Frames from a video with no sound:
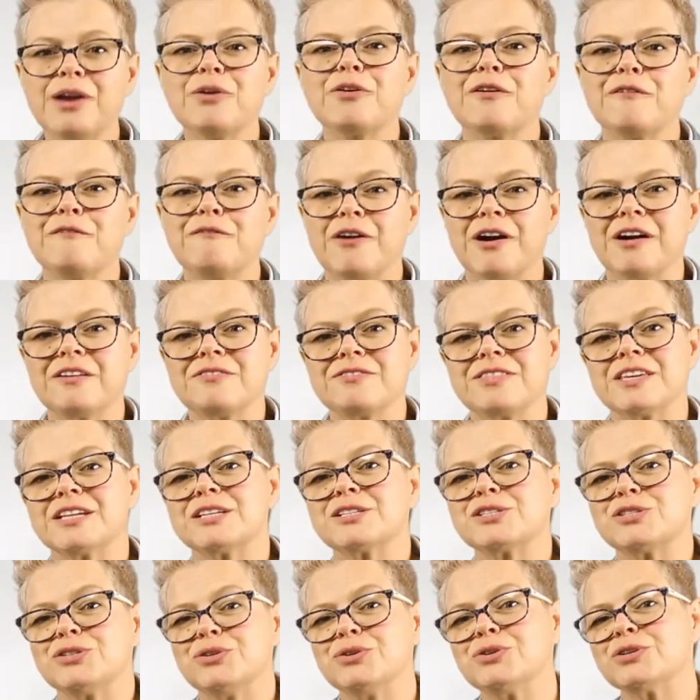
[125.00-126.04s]
Here are 5
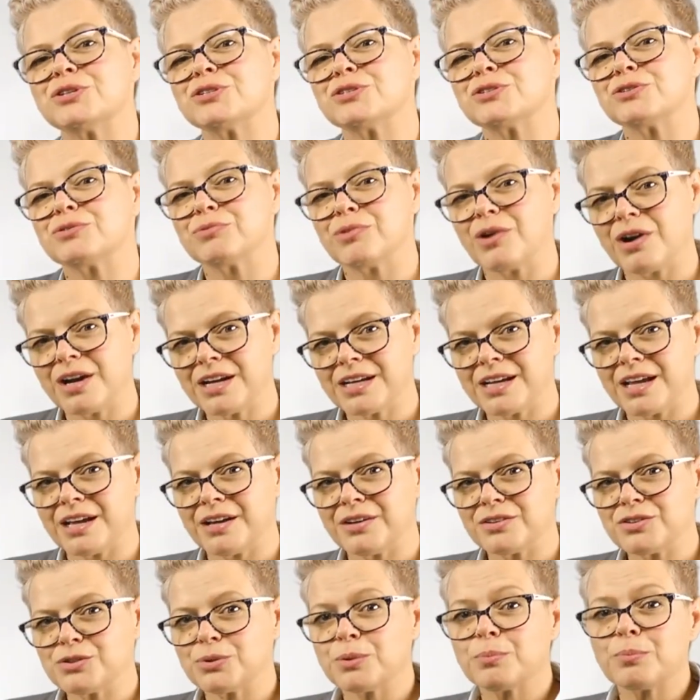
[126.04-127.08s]
things you can do right
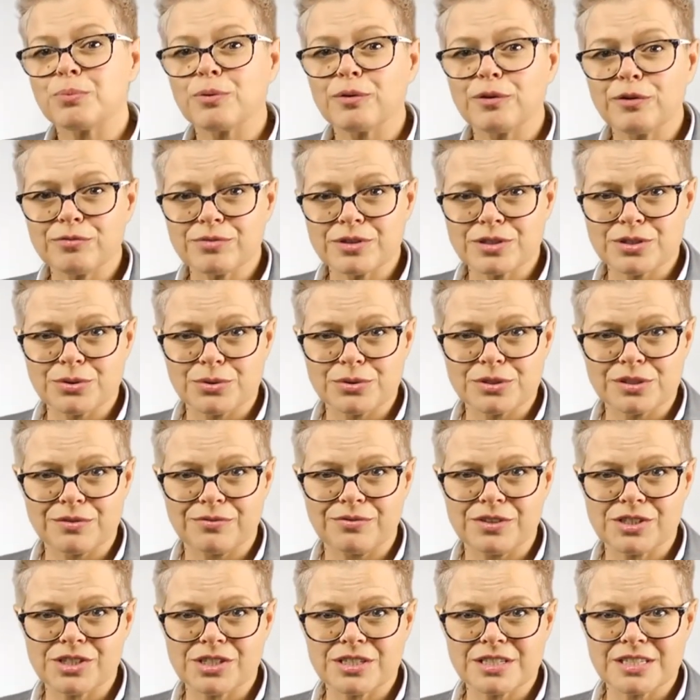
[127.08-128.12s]
now to improve resource
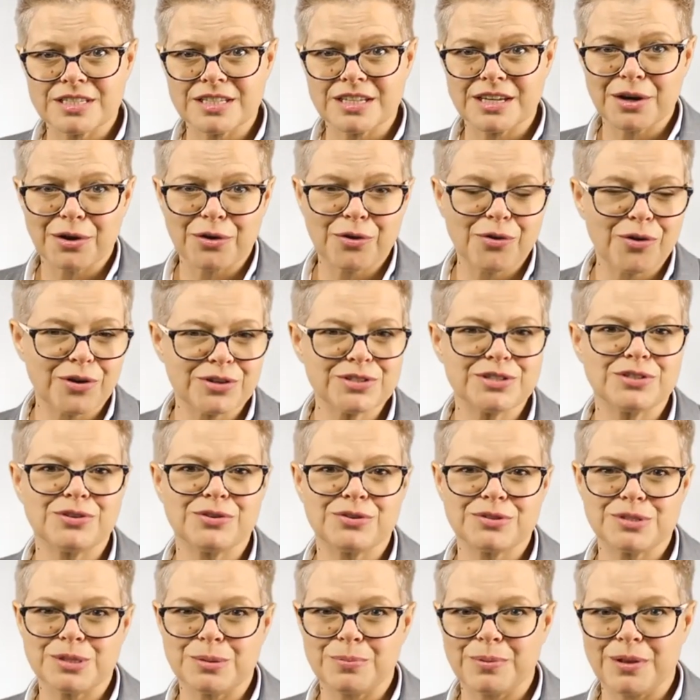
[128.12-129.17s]
efficiency across
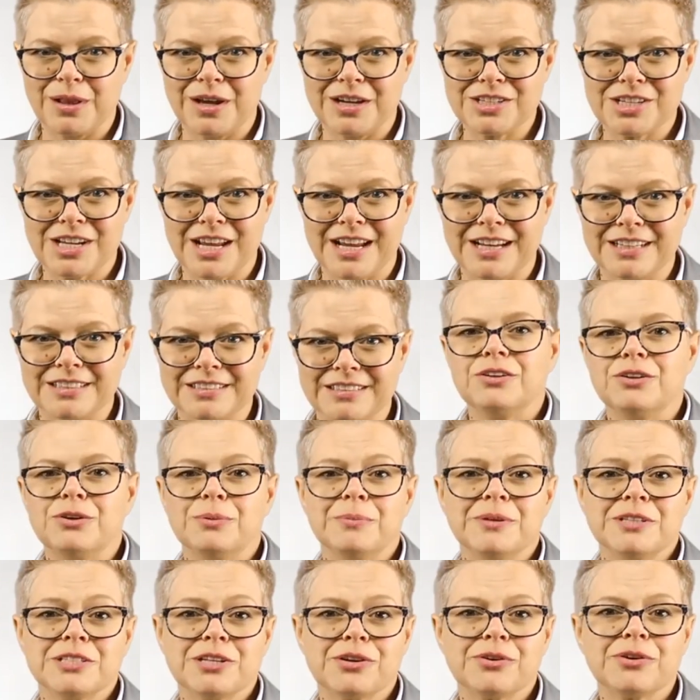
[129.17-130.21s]
your supply chain. New
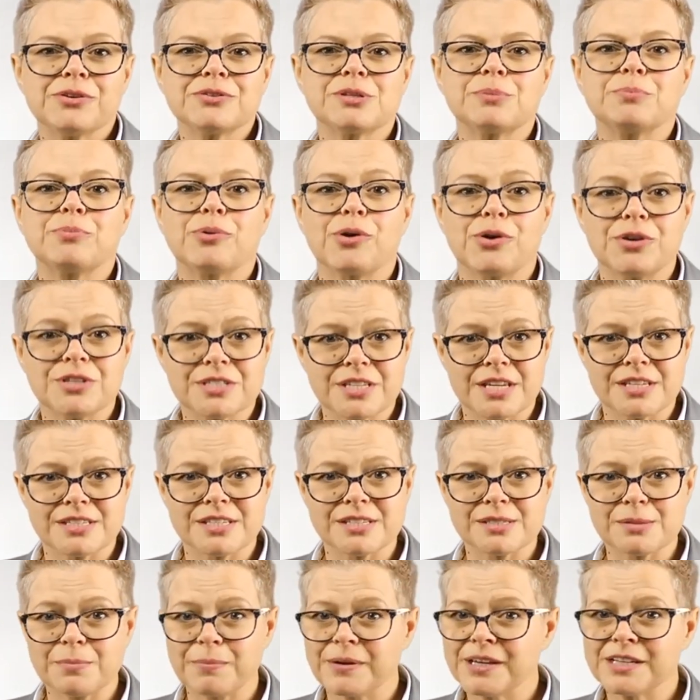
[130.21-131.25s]
materials and
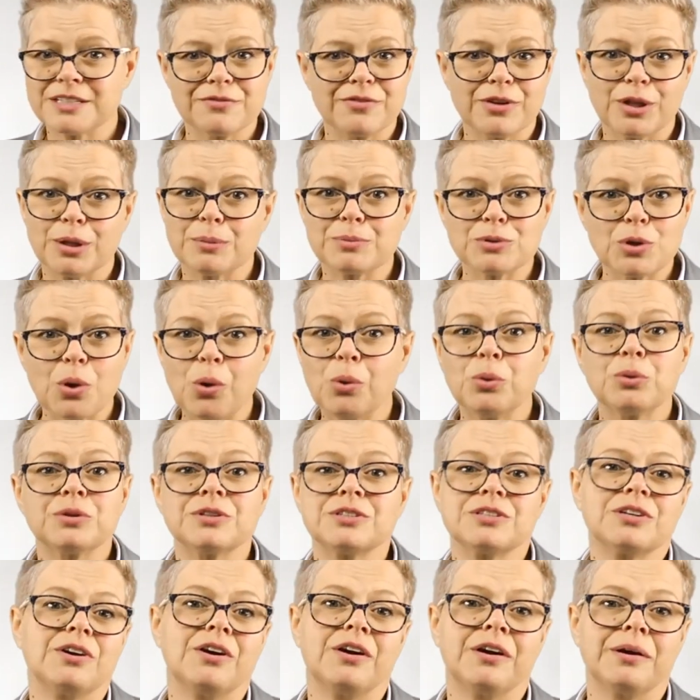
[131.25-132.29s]
processes are being developed all
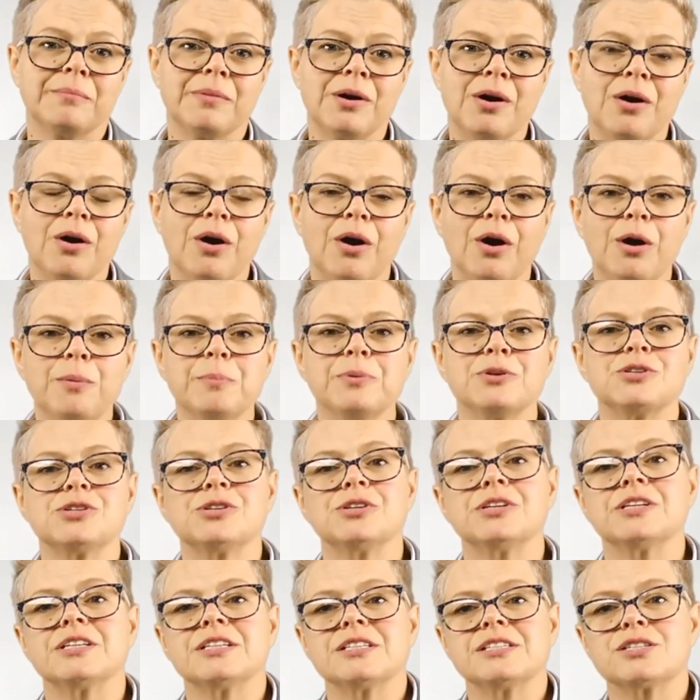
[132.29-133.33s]
the time.
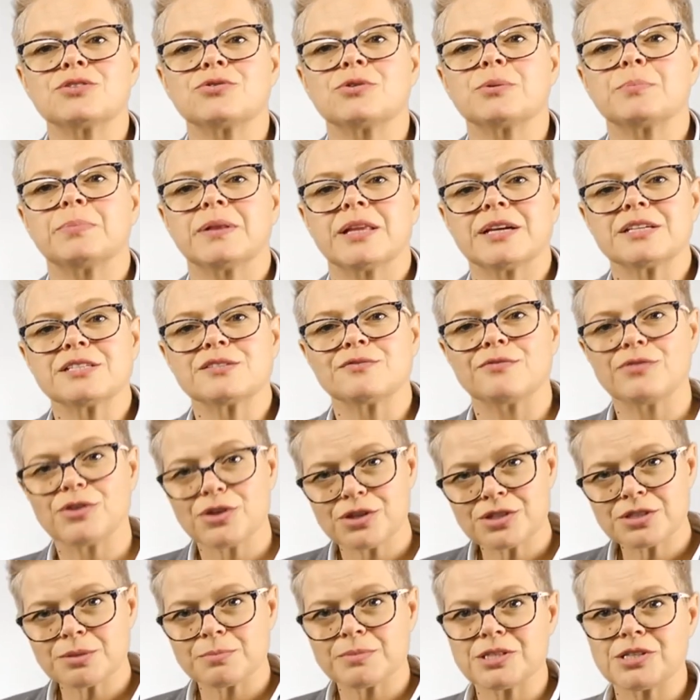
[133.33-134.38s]
Opportunities to replace
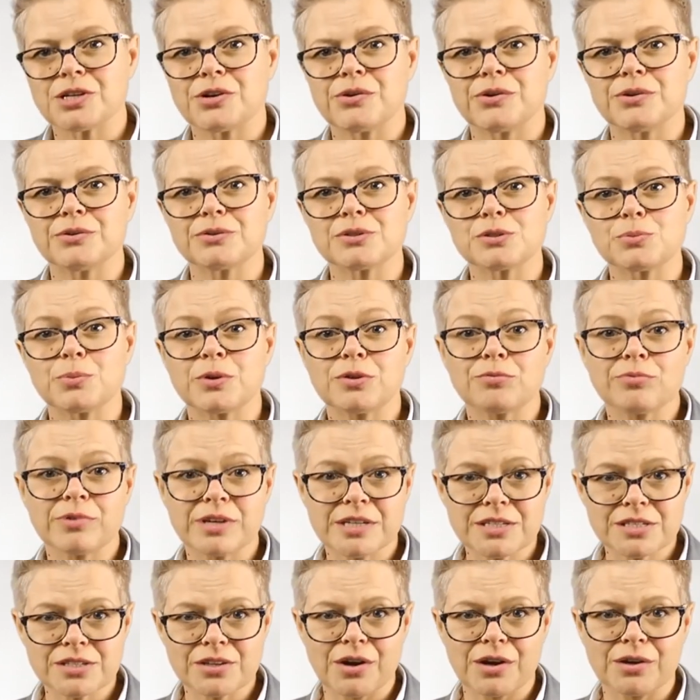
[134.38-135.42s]
virgin materials with
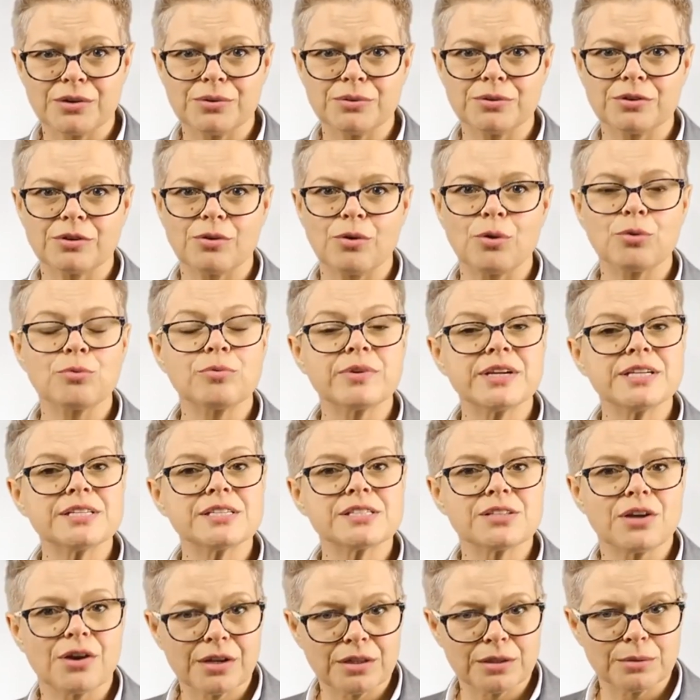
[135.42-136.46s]
recycled or
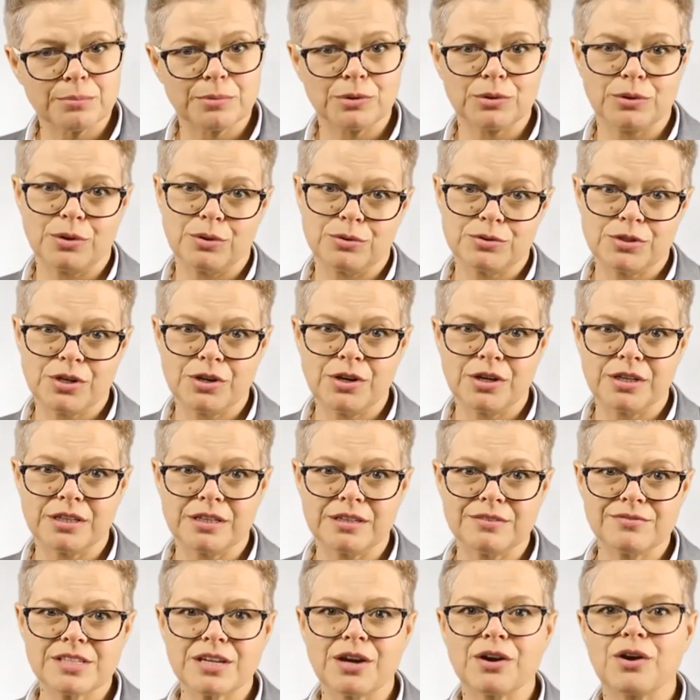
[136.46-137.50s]
recyclable
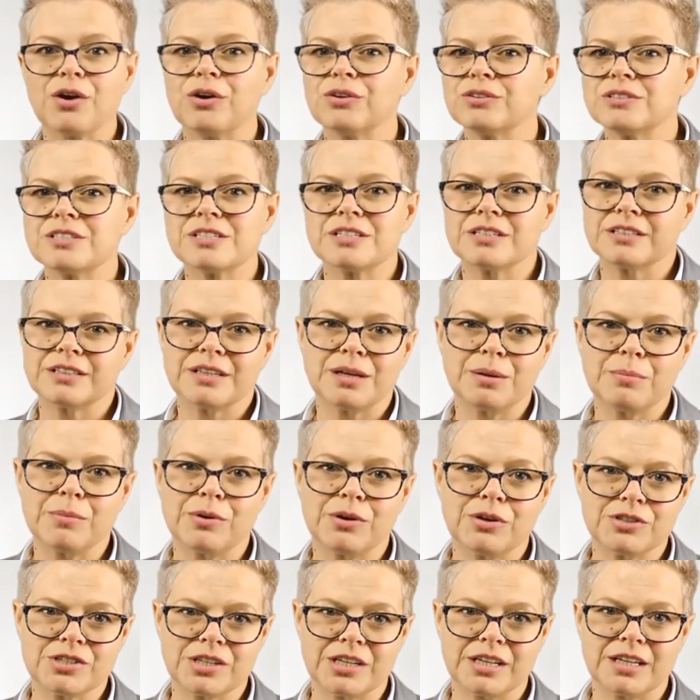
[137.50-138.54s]
alternatives are constantly
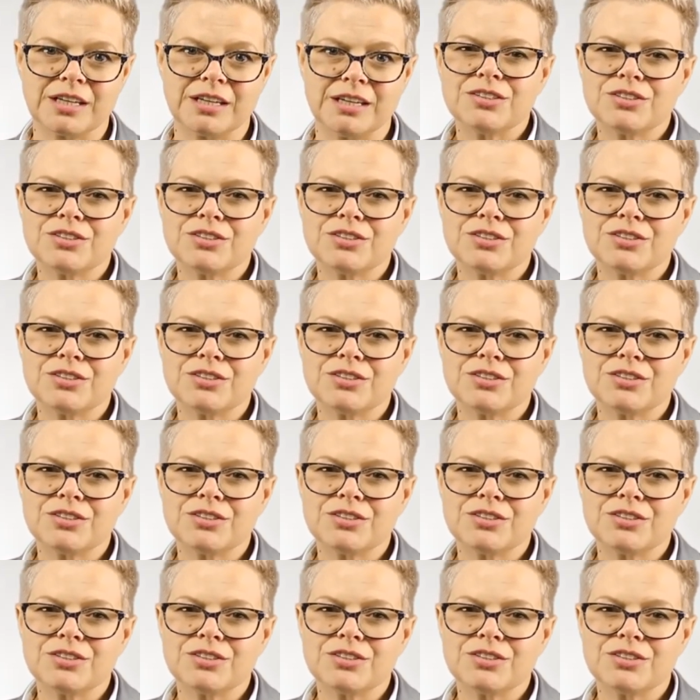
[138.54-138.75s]
emerging.